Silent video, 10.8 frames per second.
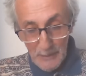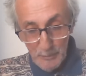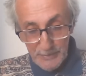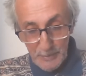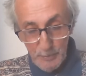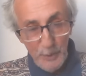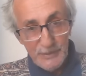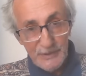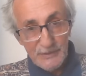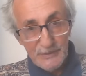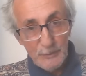But the point
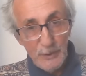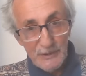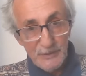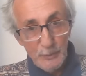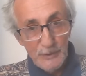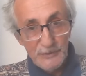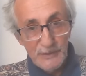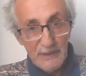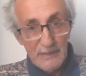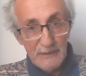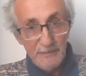is, Russia was
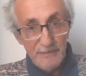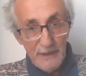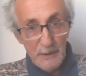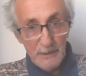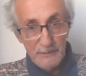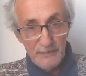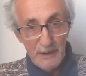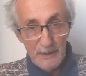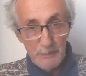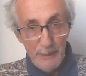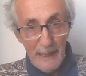in a very,
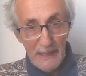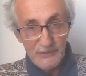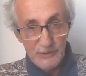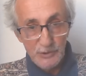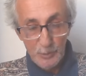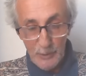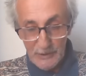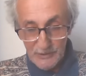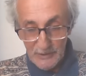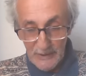very bad situation.